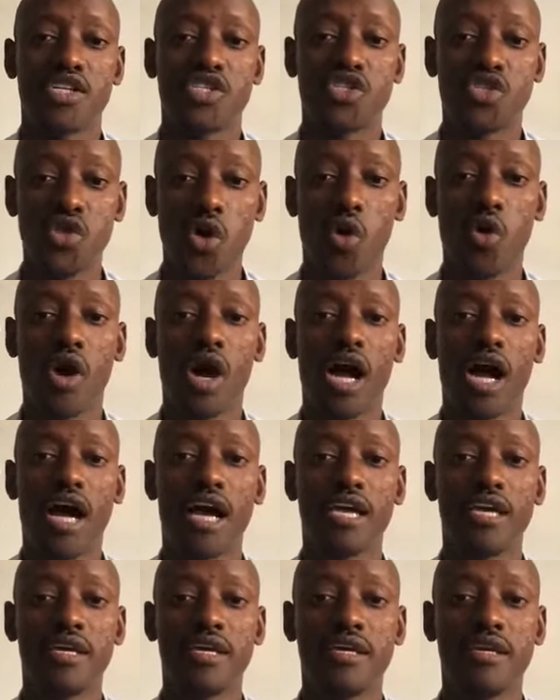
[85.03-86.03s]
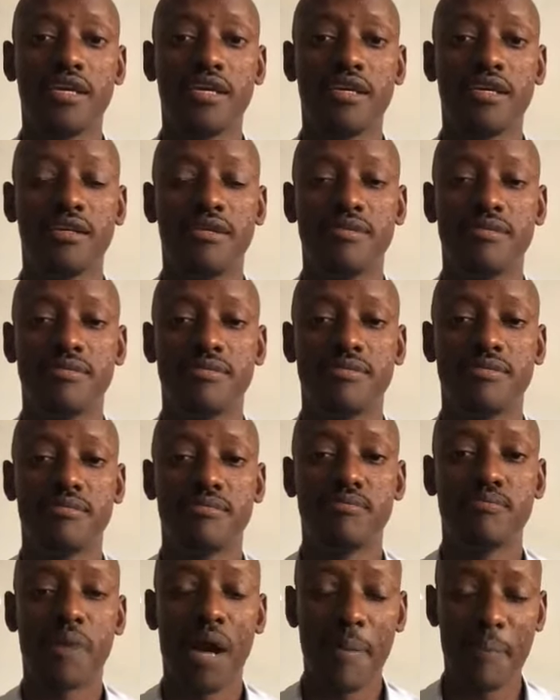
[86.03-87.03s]
So I
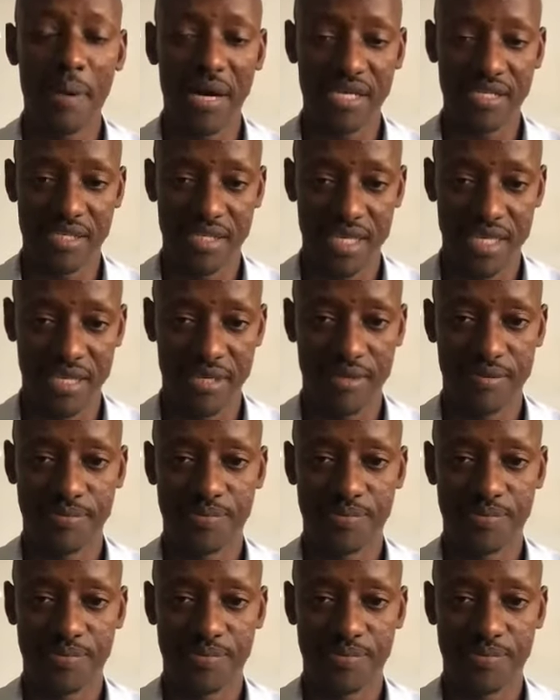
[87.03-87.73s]
purposely